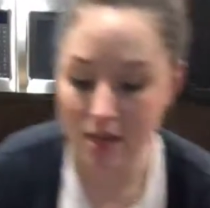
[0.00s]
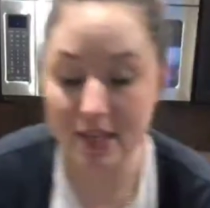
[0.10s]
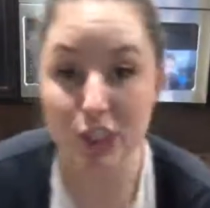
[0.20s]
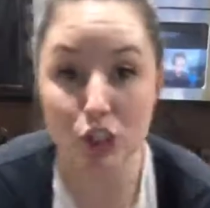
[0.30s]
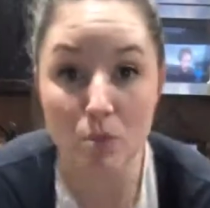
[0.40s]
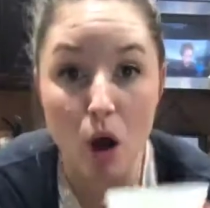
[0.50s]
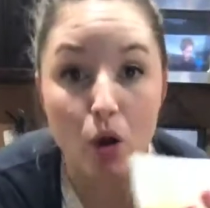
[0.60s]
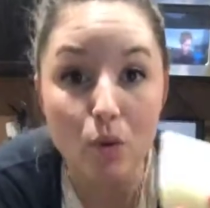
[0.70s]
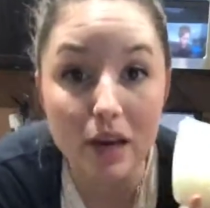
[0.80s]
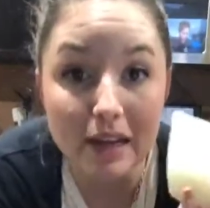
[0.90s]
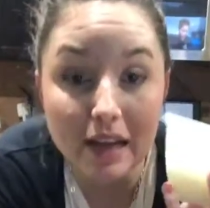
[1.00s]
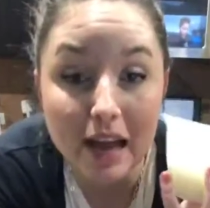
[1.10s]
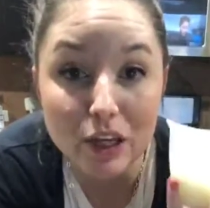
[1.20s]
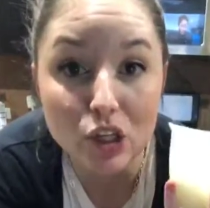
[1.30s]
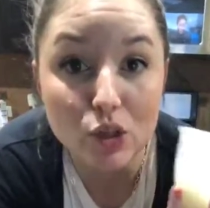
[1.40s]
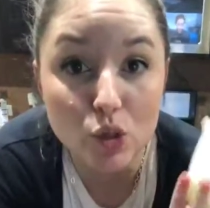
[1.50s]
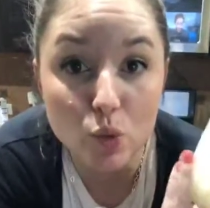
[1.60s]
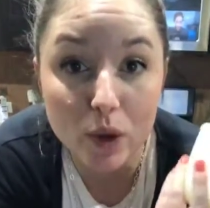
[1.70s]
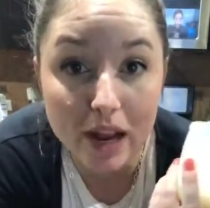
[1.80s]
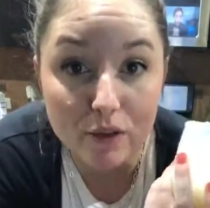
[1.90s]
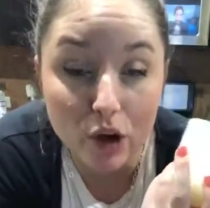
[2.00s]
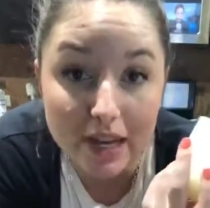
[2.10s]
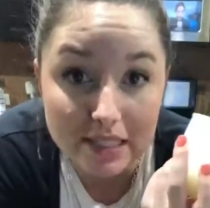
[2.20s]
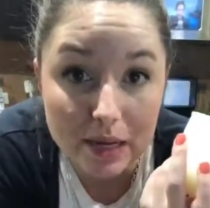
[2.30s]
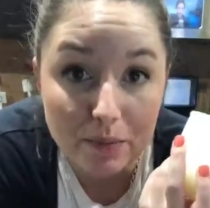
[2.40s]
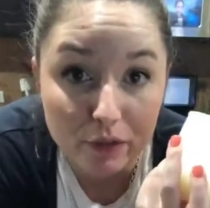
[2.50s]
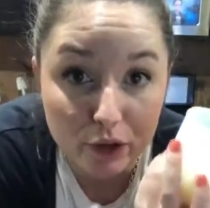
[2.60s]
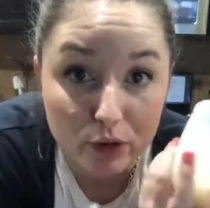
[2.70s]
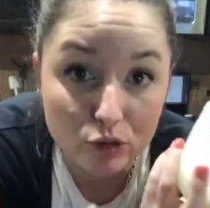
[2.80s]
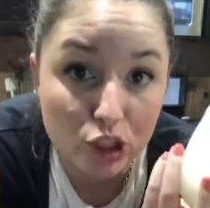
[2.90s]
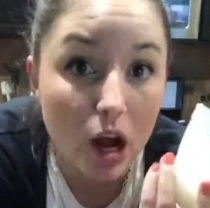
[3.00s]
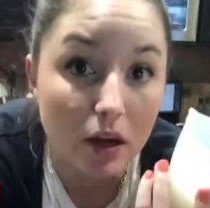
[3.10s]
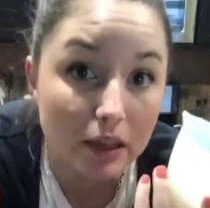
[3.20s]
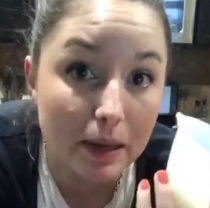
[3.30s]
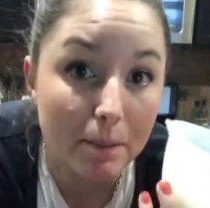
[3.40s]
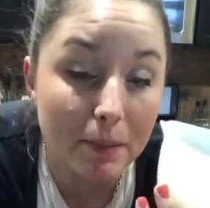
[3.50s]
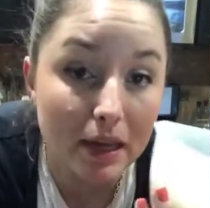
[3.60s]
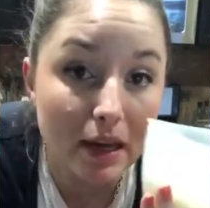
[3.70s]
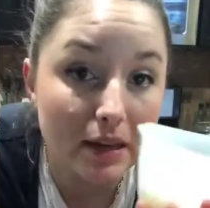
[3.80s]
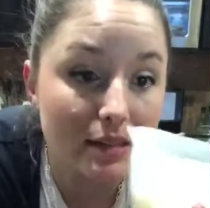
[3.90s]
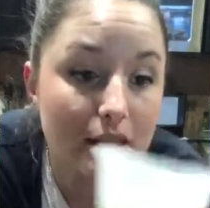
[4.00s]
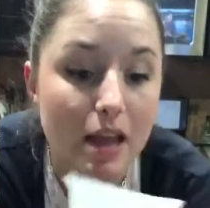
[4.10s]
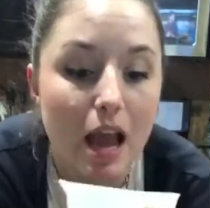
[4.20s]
this small one I use whenever I dip fruit and chocolate because